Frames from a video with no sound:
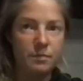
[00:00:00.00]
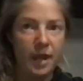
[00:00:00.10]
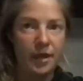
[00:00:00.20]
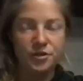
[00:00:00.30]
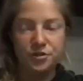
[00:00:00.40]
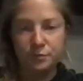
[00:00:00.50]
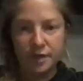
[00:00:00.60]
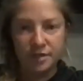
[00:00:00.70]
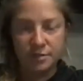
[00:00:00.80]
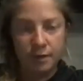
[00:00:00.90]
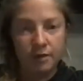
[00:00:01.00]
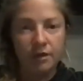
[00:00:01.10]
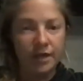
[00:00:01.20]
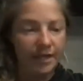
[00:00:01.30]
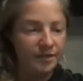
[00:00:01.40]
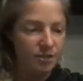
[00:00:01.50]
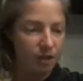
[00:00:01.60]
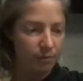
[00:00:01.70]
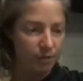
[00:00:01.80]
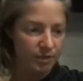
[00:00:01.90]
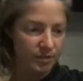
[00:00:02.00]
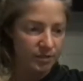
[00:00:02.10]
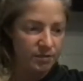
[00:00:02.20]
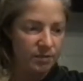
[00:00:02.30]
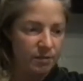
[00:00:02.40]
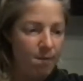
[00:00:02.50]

manage your risk? Well, again, stop losses.